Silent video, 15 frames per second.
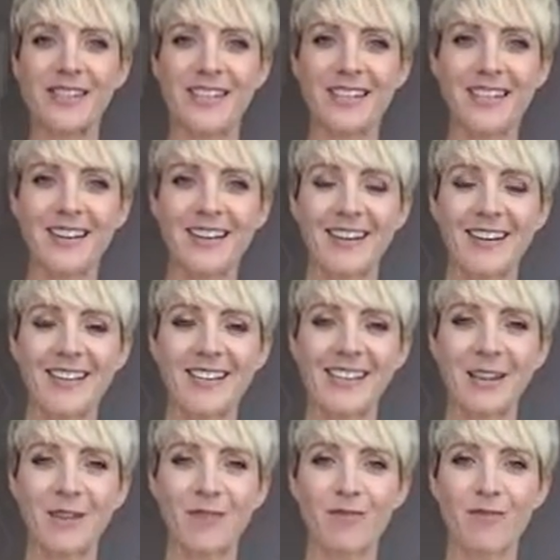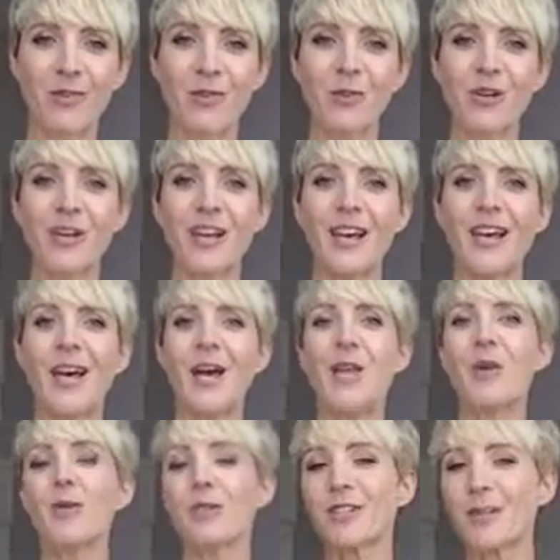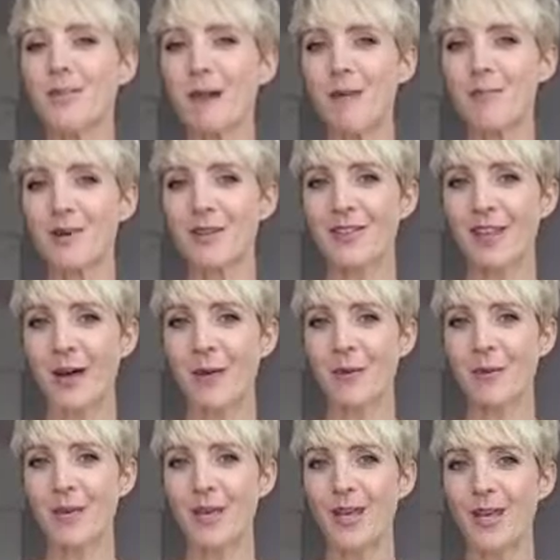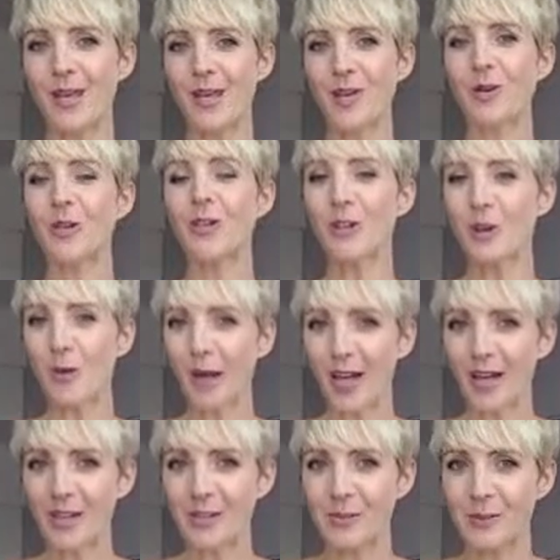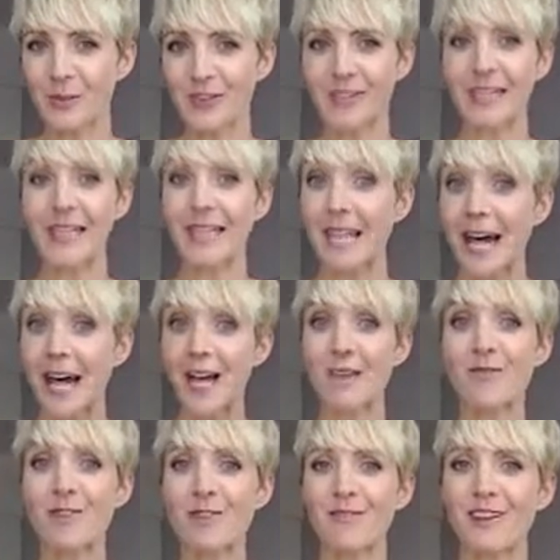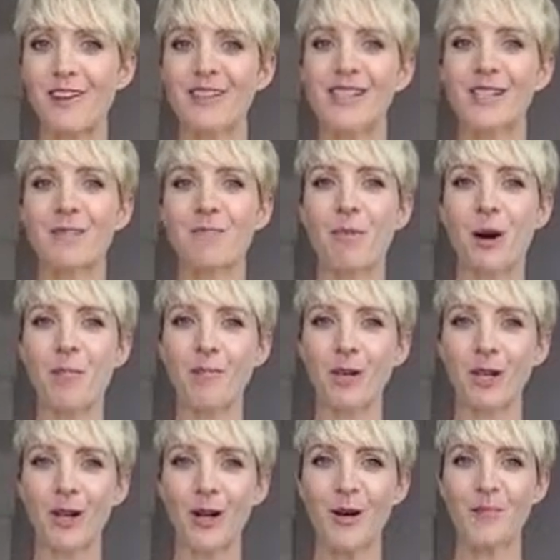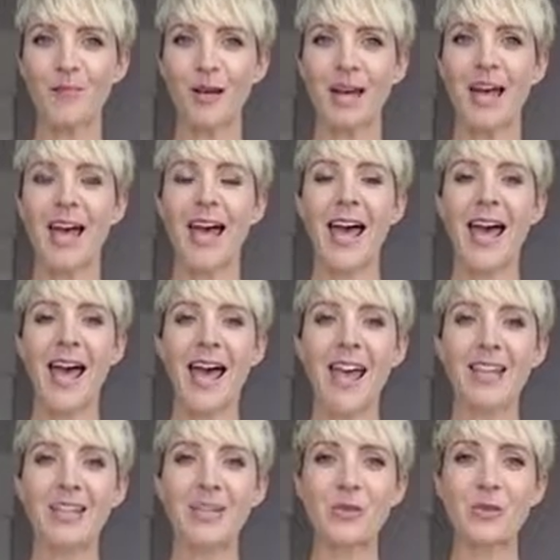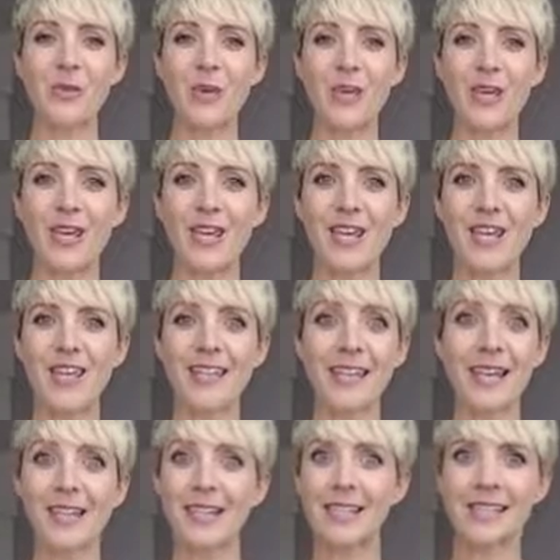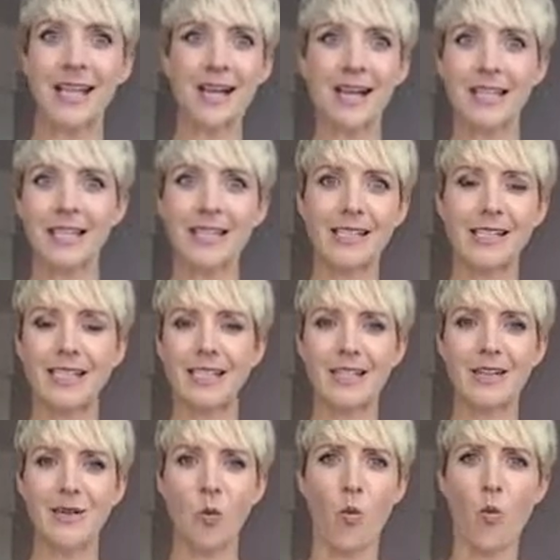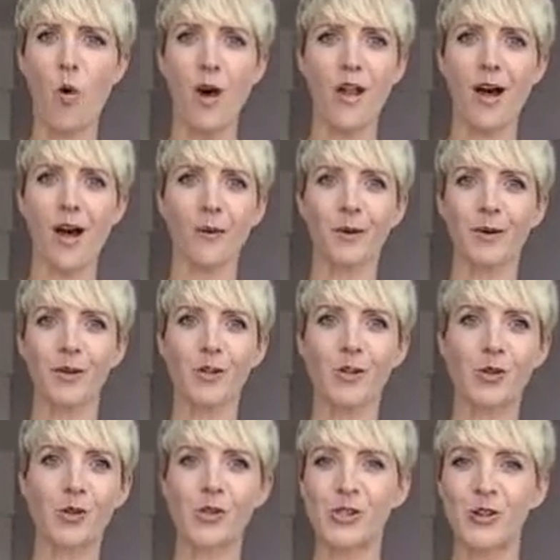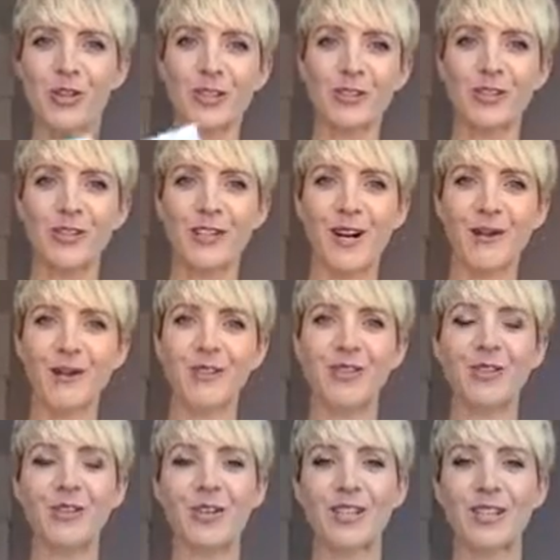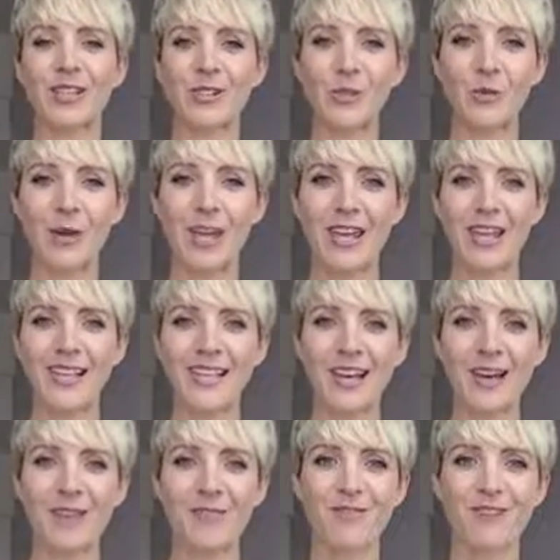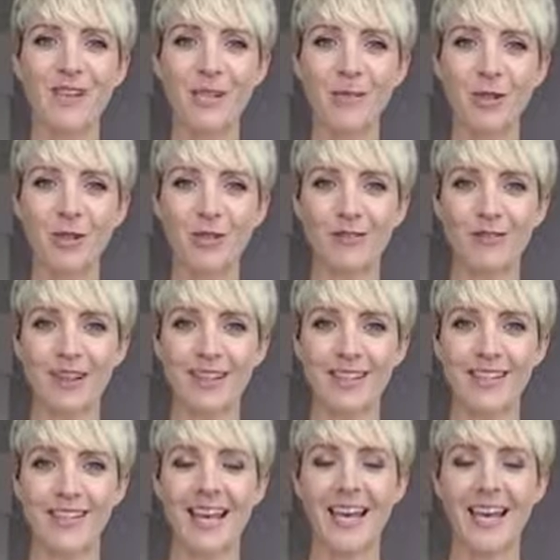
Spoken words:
the typhoon, you will remember that we couldn't go ahead with the live event at Bump Club, and we then decided in 1 hour to turn it all around and turn it into a live Facebook event.